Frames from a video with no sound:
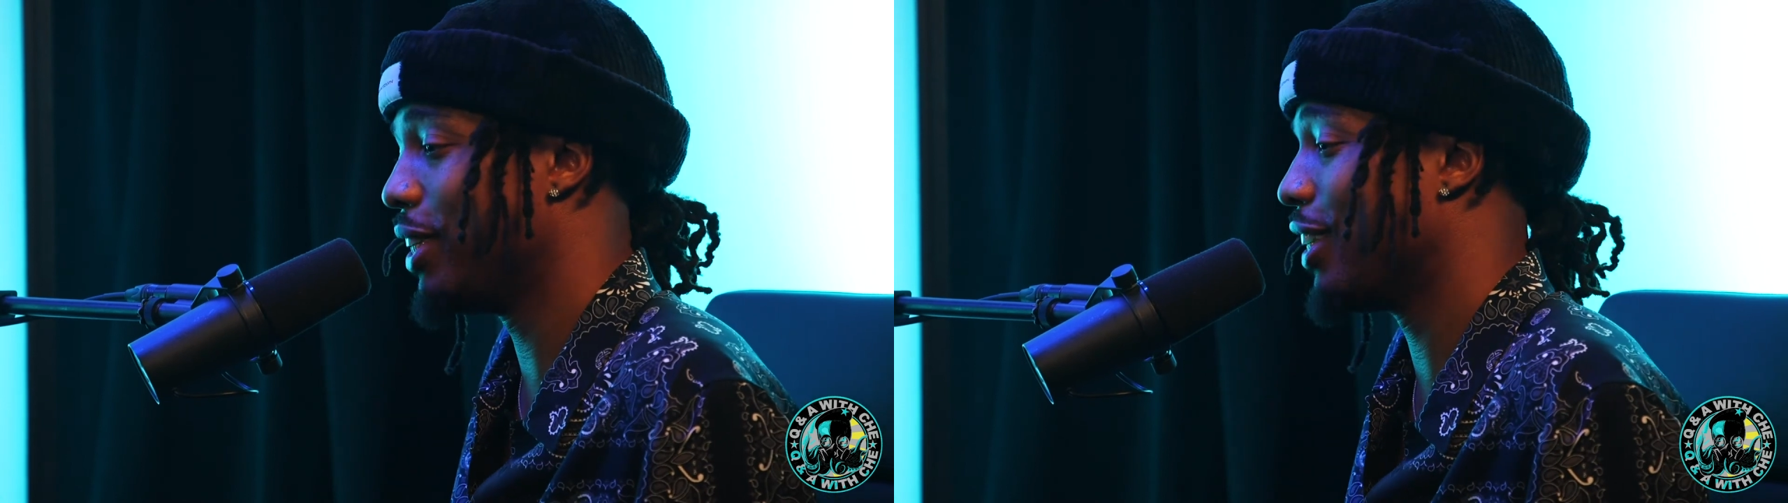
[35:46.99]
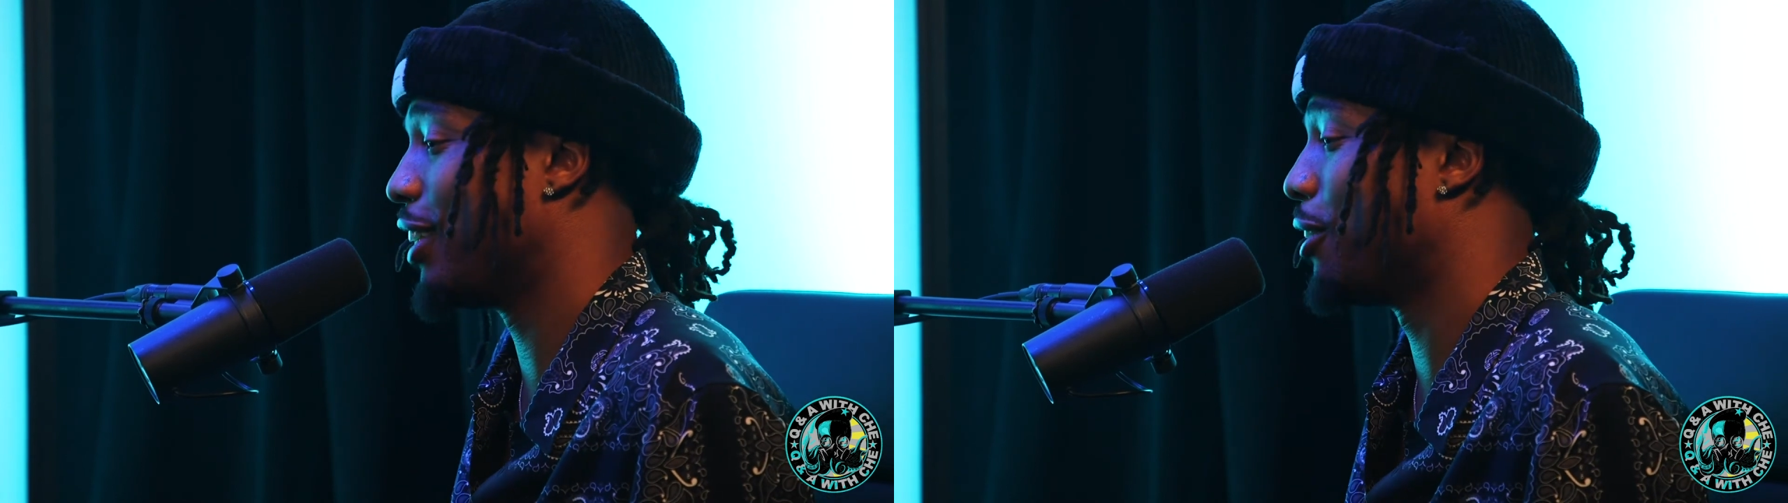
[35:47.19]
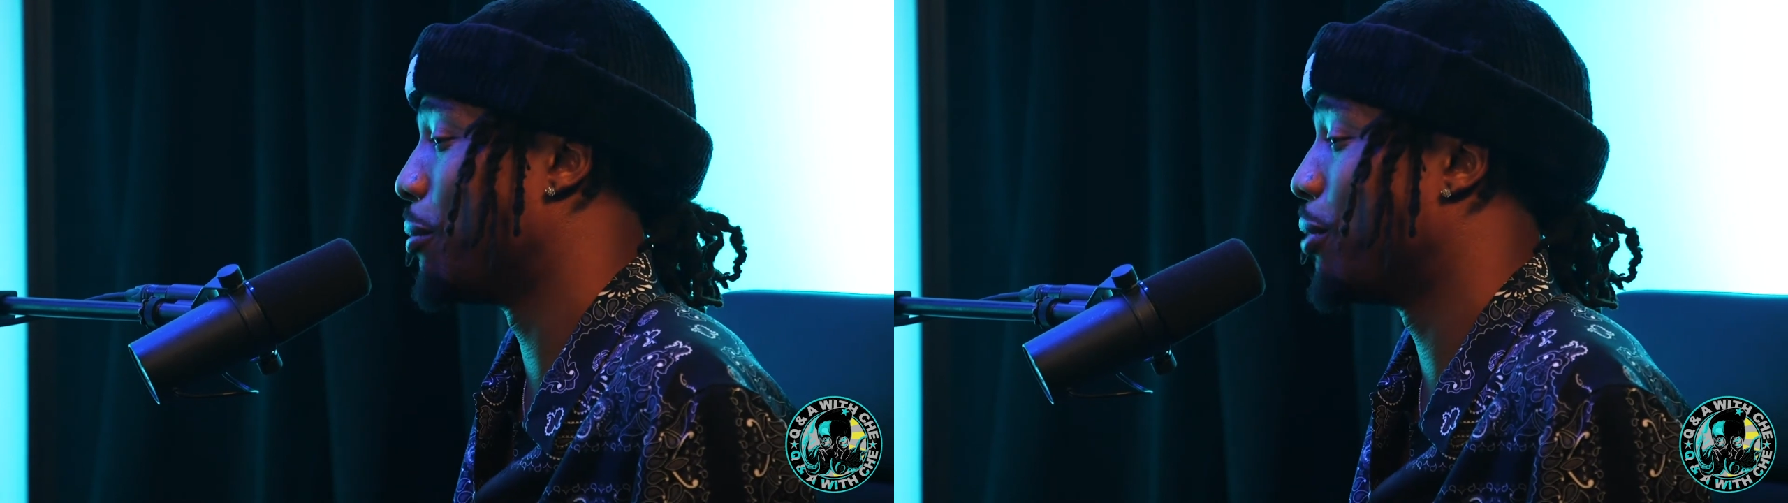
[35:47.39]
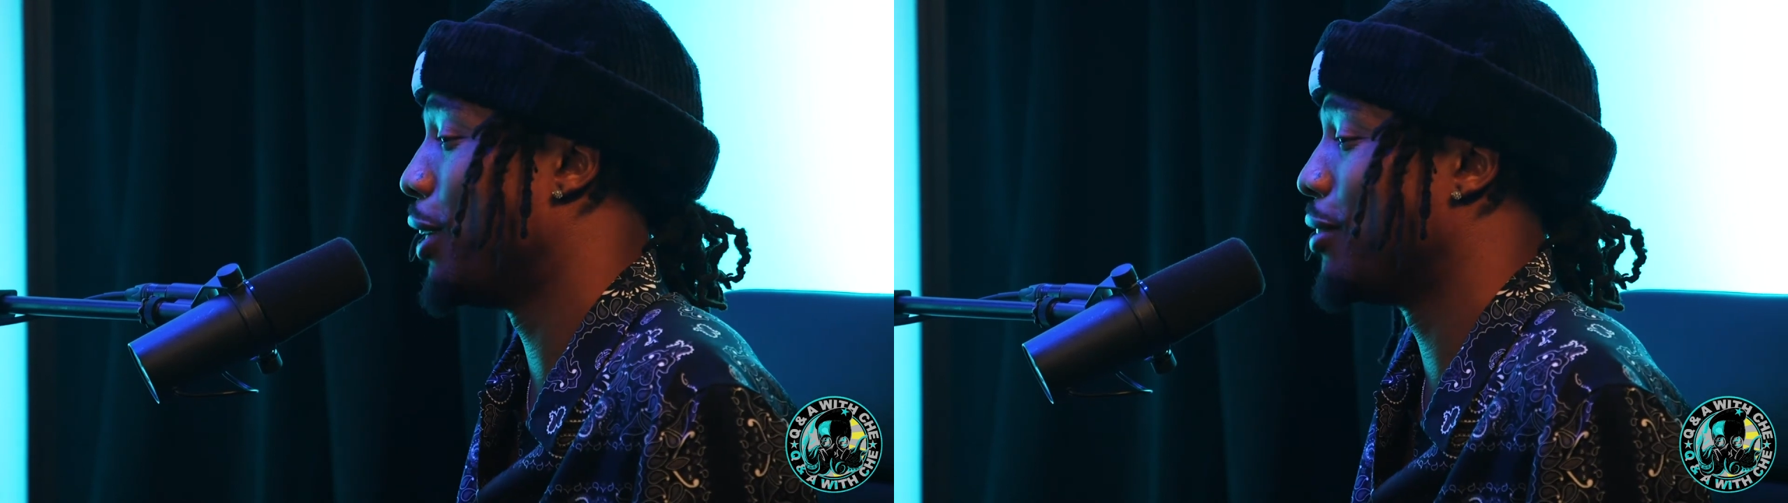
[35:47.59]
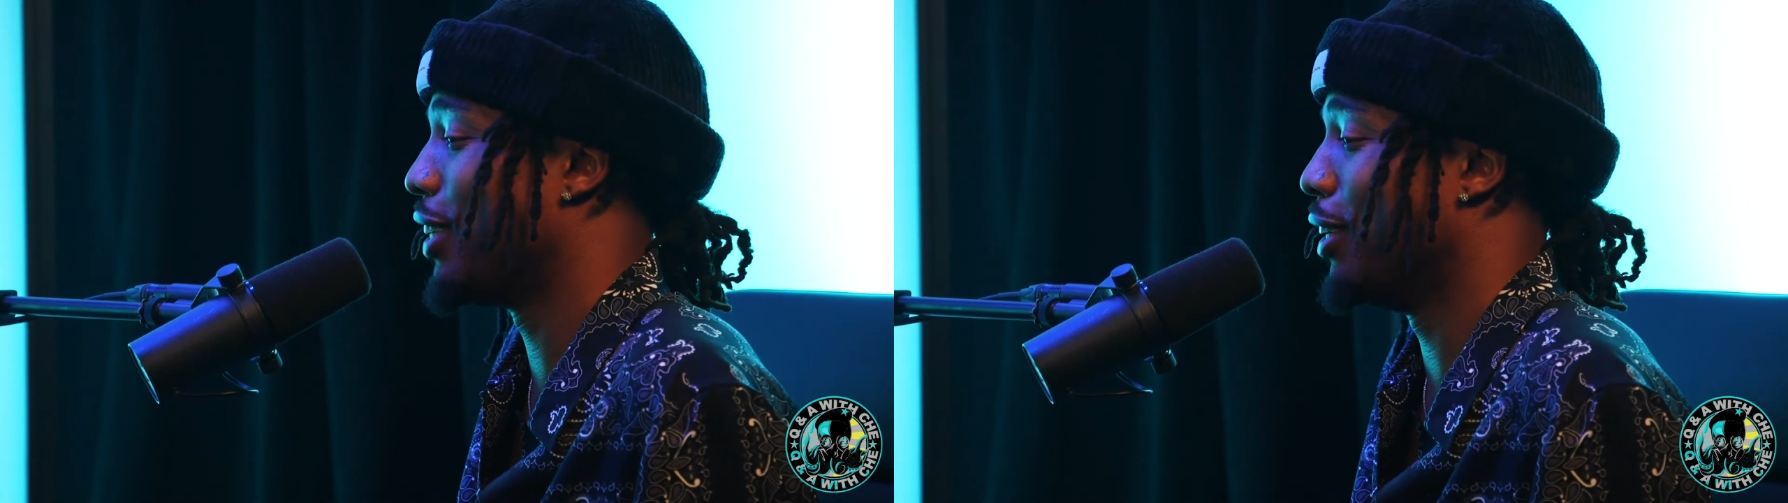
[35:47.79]
east side to go to
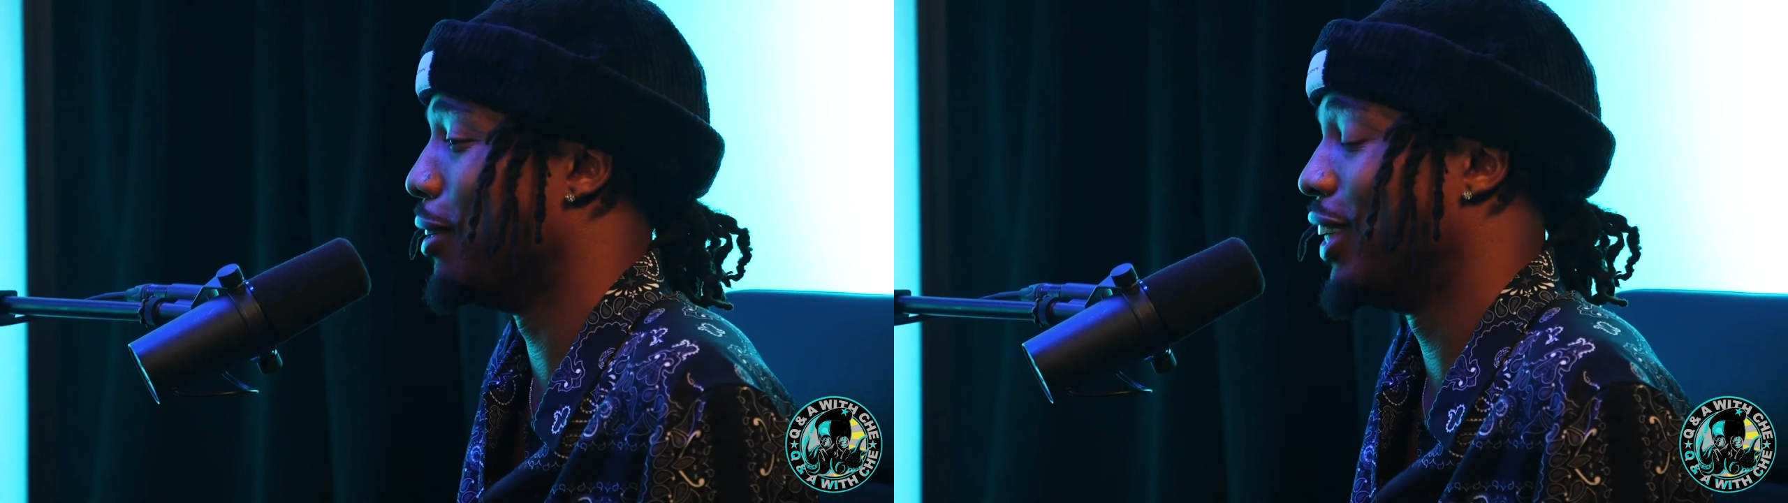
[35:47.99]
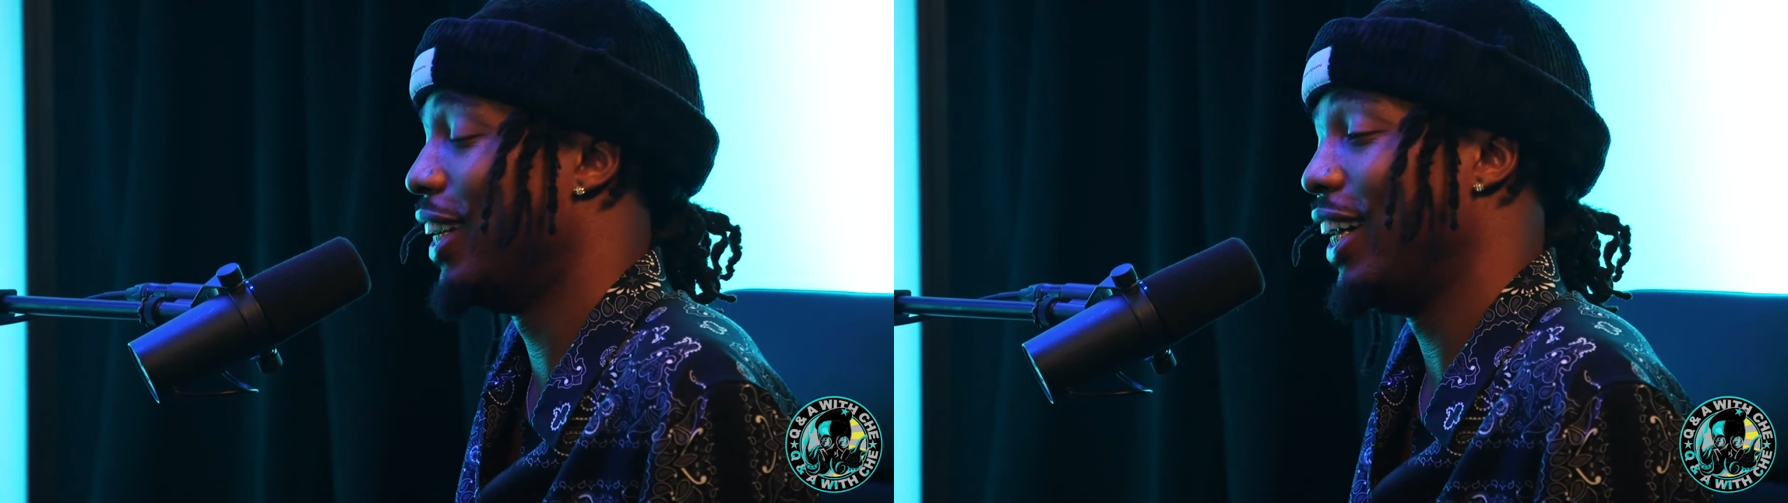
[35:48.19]
prime time,